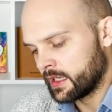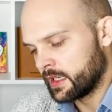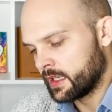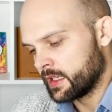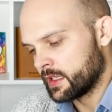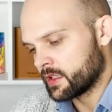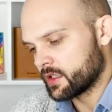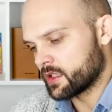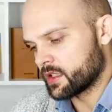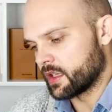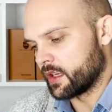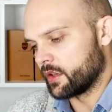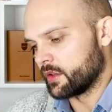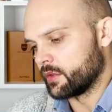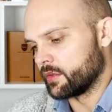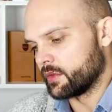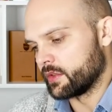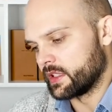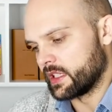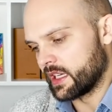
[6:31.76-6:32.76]

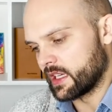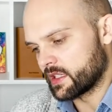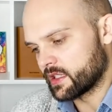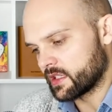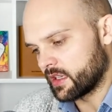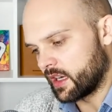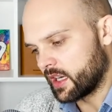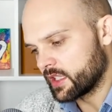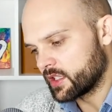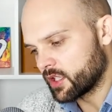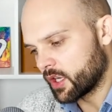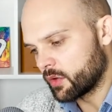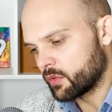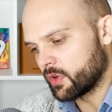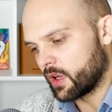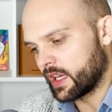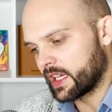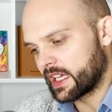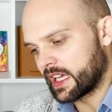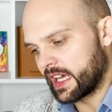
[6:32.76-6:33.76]
So yes, I don't
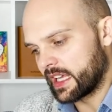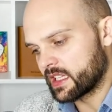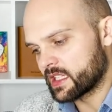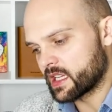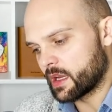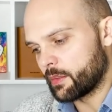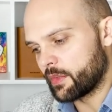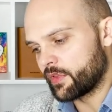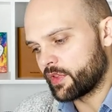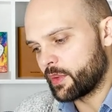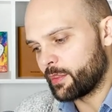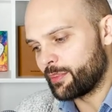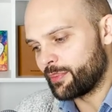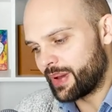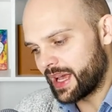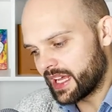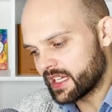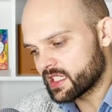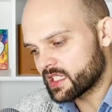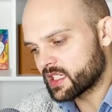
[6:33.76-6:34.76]
like it. And some of the
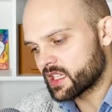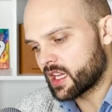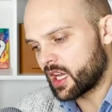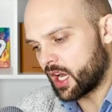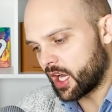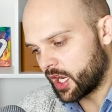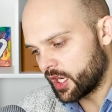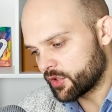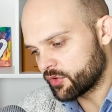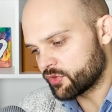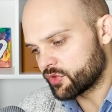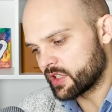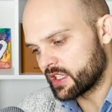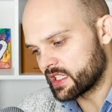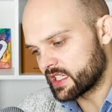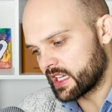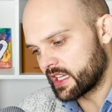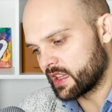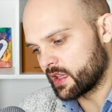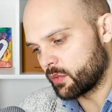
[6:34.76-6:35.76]
best
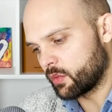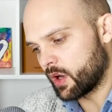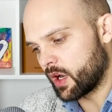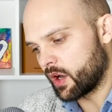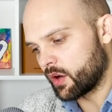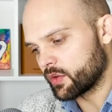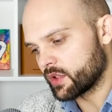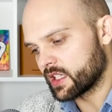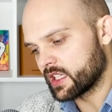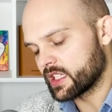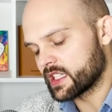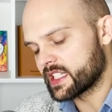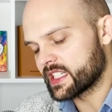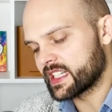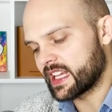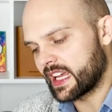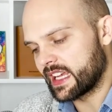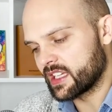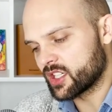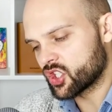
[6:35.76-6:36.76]
countries in the world
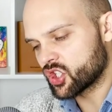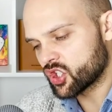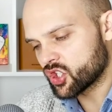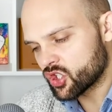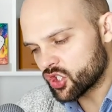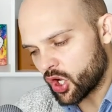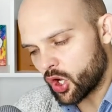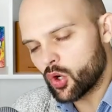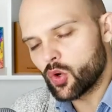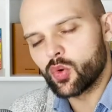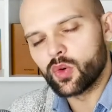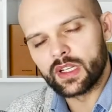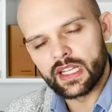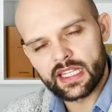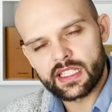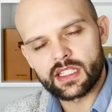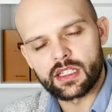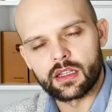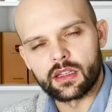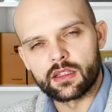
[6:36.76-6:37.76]
say so
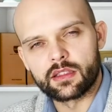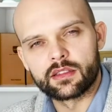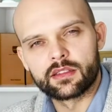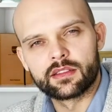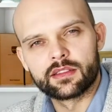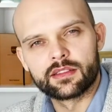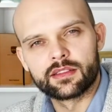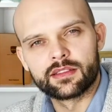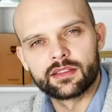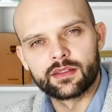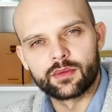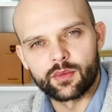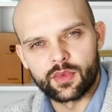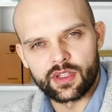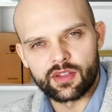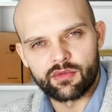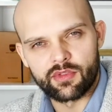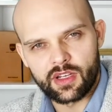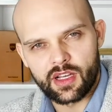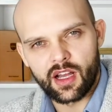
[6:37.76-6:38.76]
little
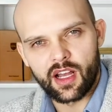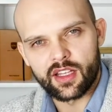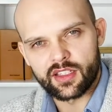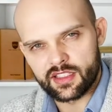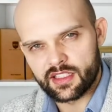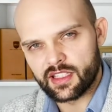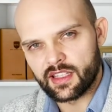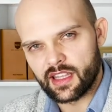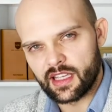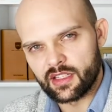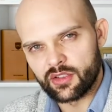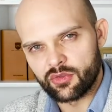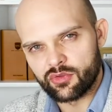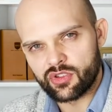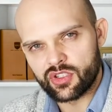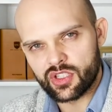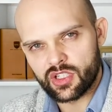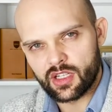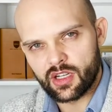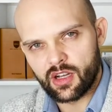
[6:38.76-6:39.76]
with regards to their
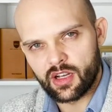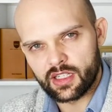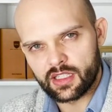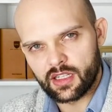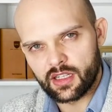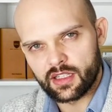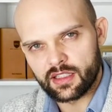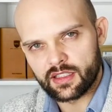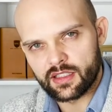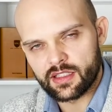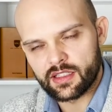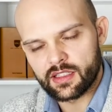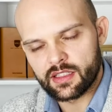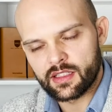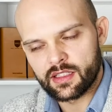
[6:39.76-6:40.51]
nutrition guidelines.